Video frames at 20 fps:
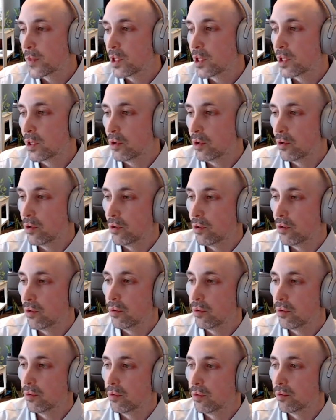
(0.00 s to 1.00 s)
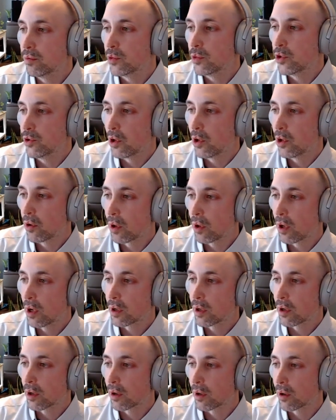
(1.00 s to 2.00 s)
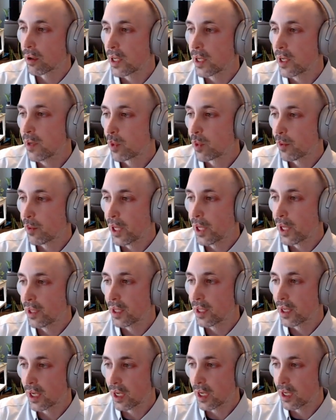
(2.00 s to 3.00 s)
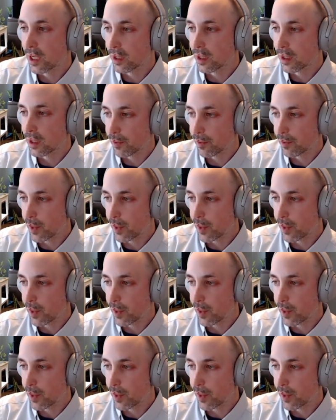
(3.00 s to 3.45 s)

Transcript: You no longer implement a